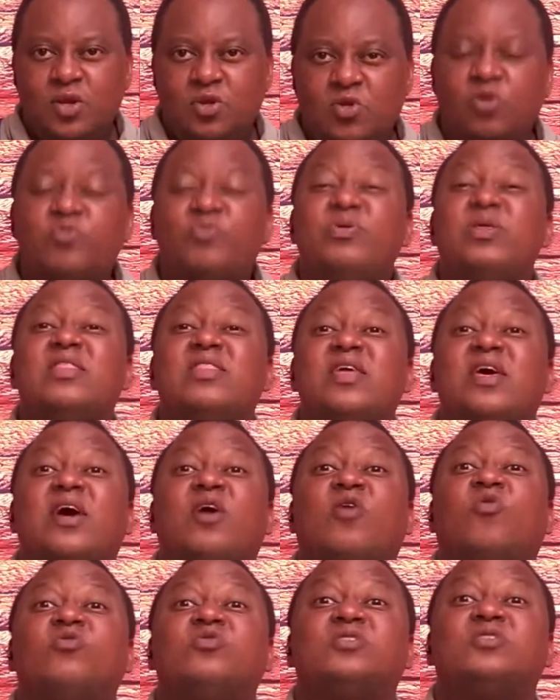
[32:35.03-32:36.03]
Don't be
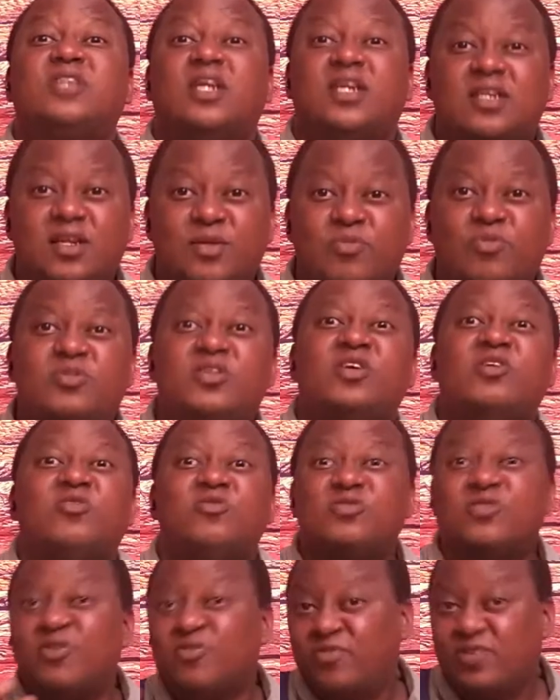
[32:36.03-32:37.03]
there constantly putting
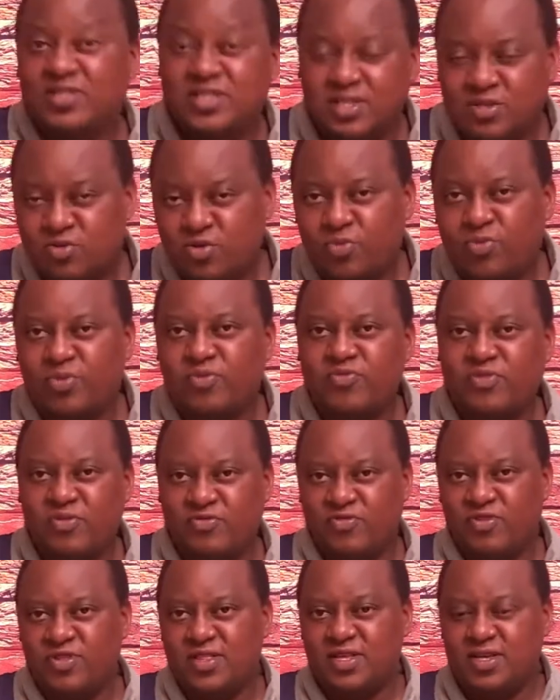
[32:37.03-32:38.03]
yourself at the top of
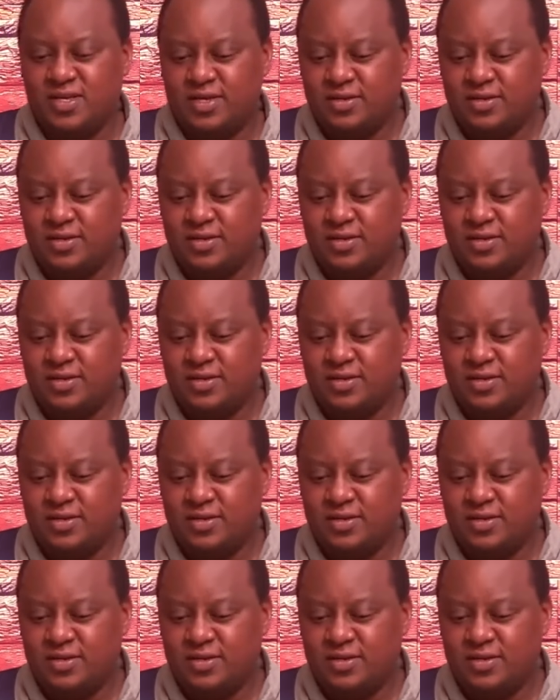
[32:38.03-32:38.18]
everything.